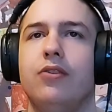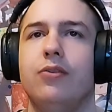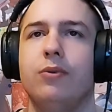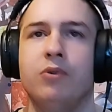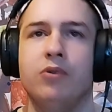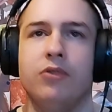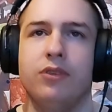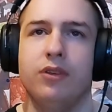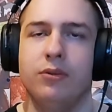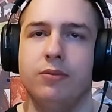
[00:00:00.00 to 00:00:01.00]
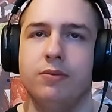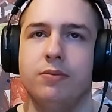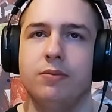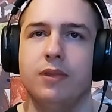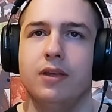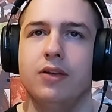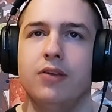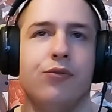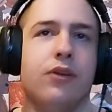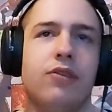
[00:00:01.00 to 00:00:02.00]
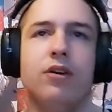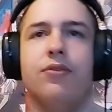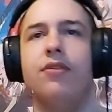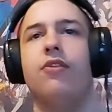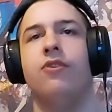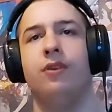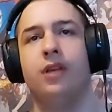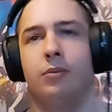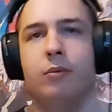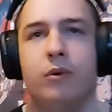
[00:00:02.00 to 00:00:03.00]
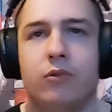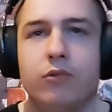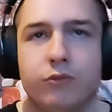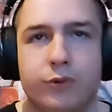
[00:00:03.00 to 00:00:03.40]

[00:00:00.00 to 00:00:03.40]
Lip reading: do you want people to see you? Strong and tough, intelligent and capable,